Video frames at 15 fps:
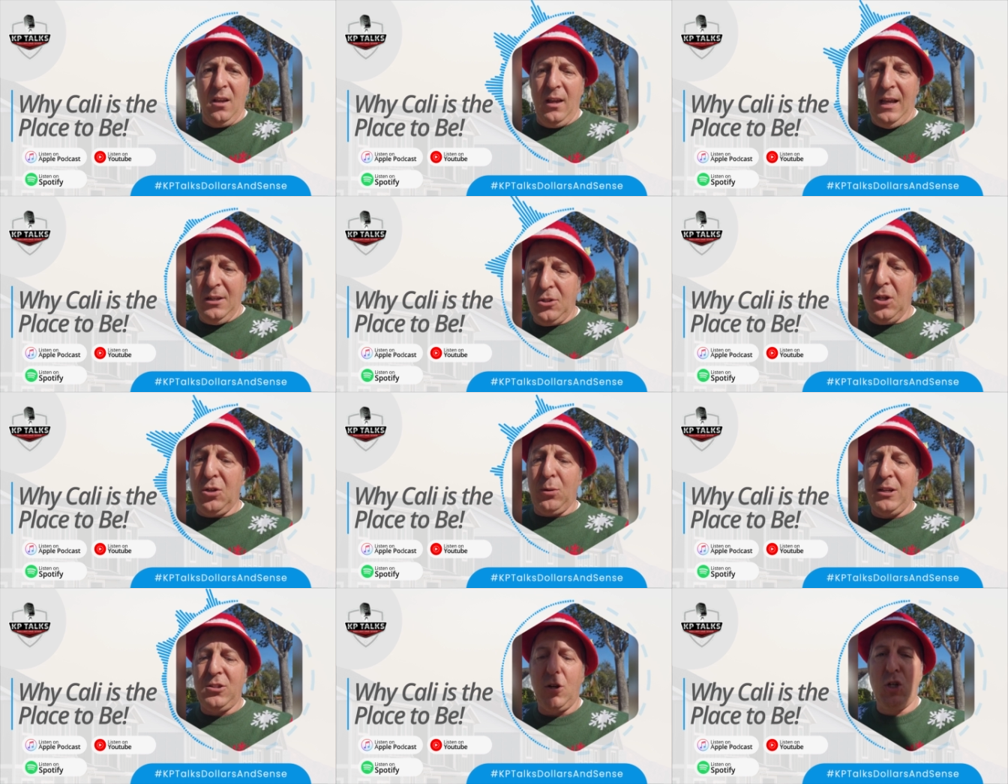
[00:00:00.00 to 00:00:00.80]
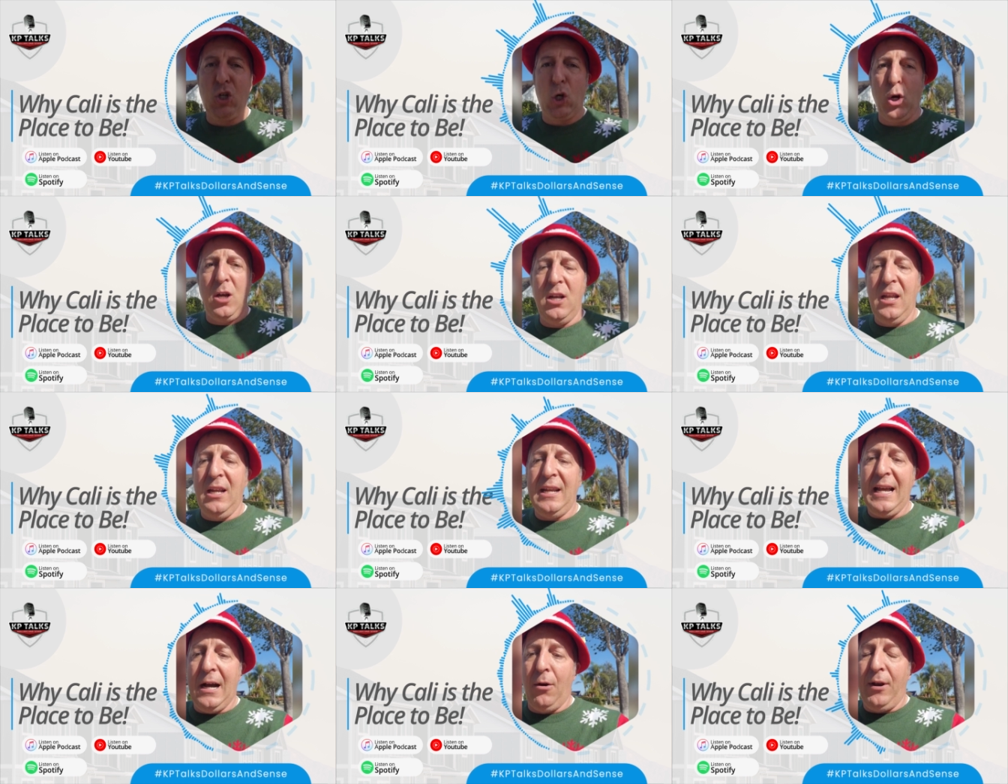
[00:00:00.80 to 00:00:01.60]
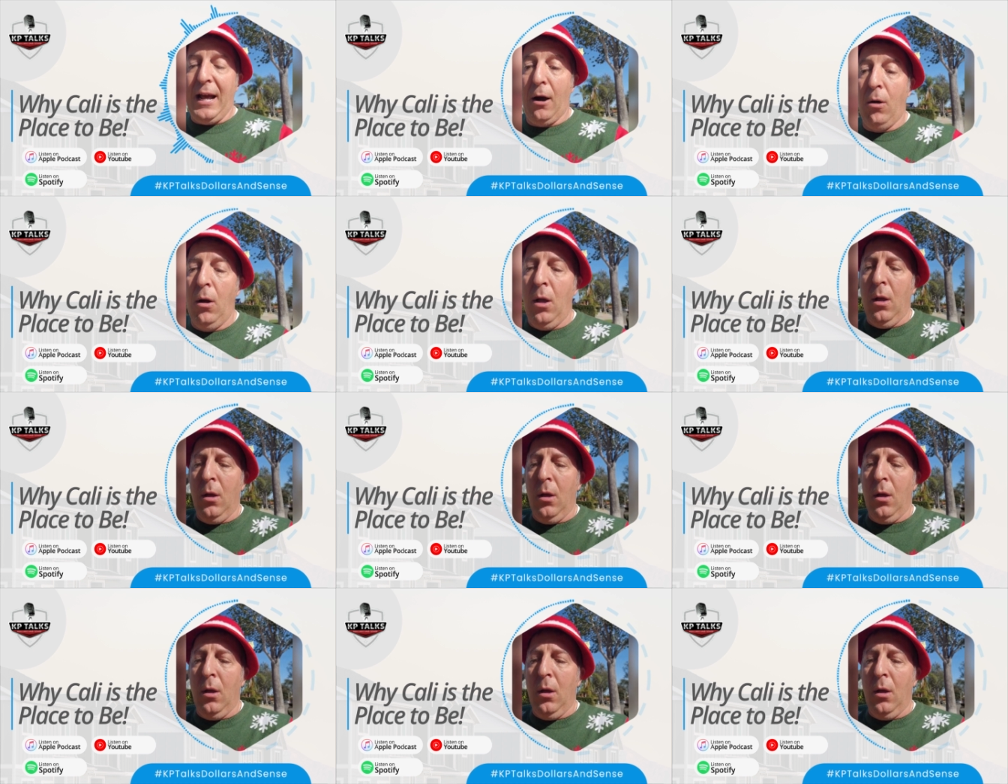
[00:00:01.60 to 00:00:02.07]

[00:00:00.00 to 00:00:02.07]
Interest rates are trending down. Now,